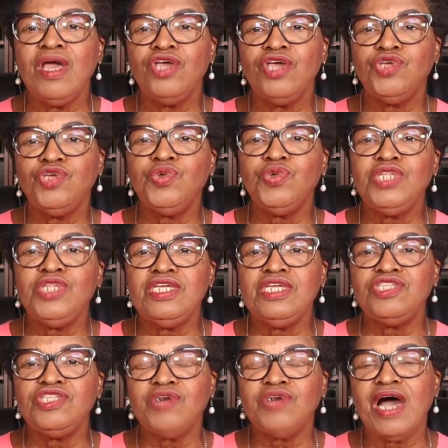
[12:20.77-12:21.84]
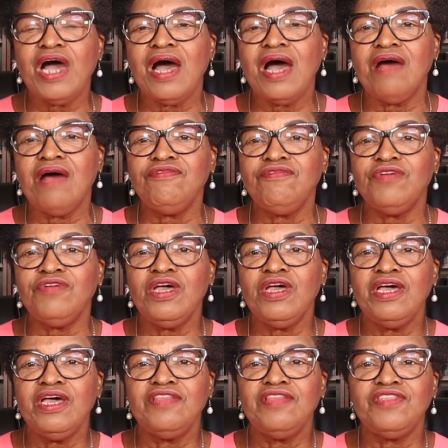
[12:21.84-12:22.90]
you need to have
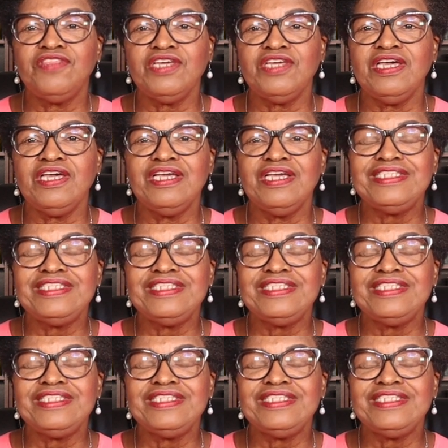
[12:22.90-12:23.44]
the